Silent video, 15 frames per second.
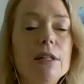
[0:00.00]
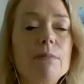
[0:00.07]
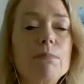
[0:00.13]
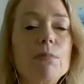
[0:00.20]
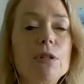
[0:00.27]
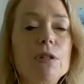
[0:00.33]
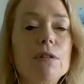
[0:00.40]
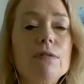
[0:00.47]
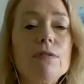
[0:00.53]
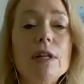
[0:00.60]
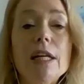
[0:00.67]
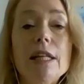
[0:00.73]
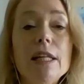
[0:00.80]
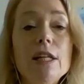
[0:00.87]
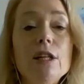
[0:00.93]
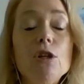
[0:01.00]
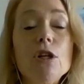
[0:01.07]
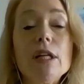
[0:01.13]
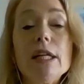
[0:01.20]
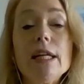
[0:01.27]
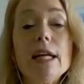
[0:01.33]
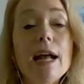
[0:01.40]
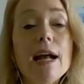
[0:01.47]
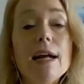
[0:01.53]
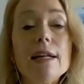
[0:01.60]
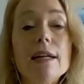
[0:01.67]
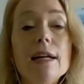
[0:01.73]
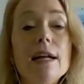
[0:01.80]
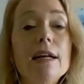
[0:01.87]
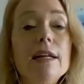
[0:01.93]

improve and then looking at